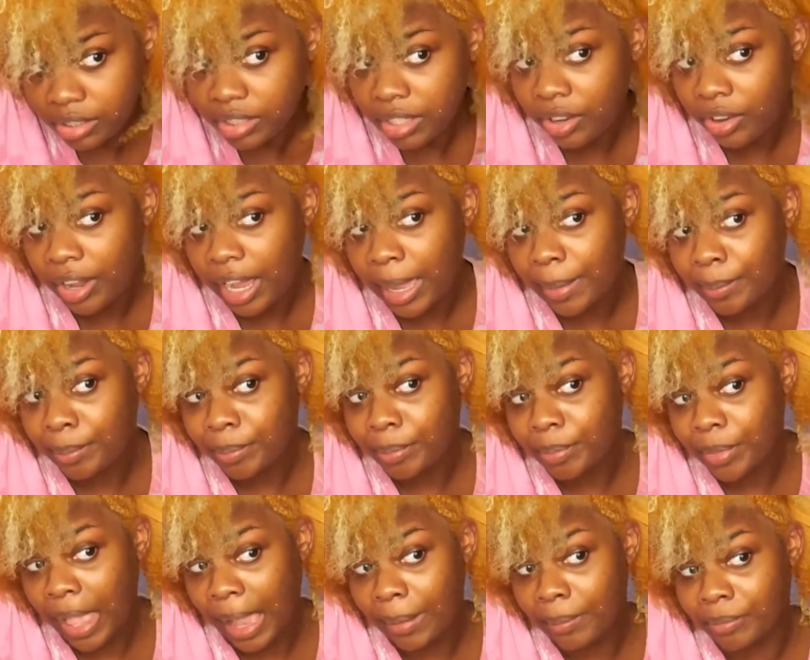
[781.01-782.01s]
So
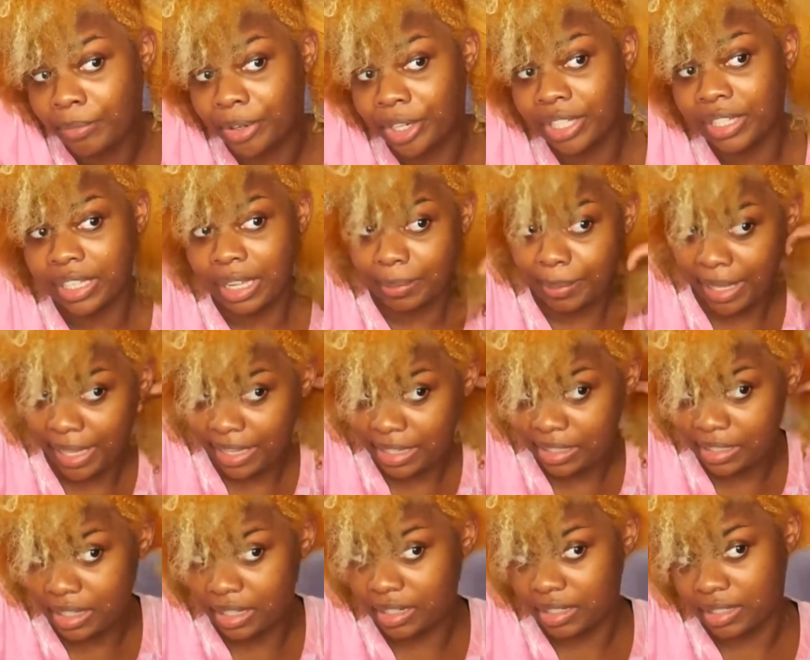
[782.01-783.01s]
I'm really
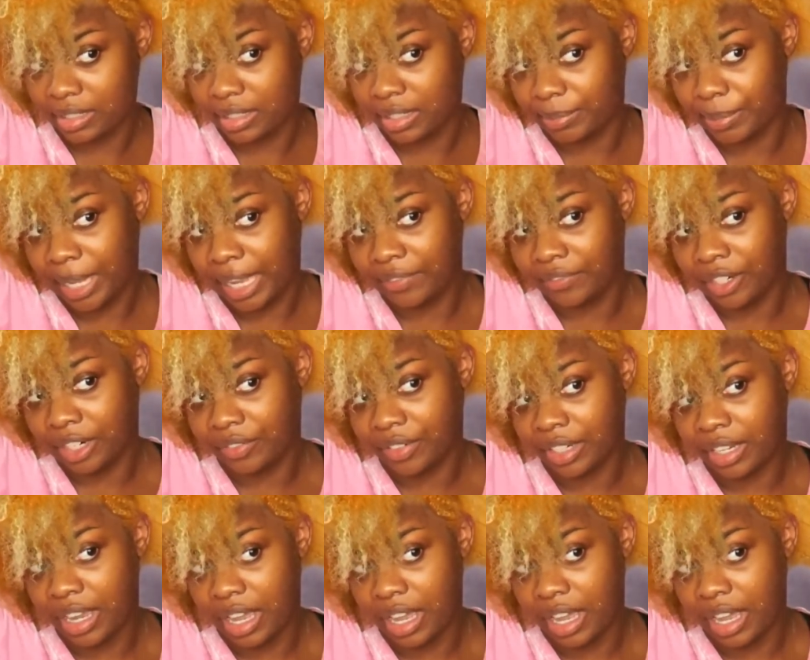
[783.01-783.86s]
amazed, honestly. I've never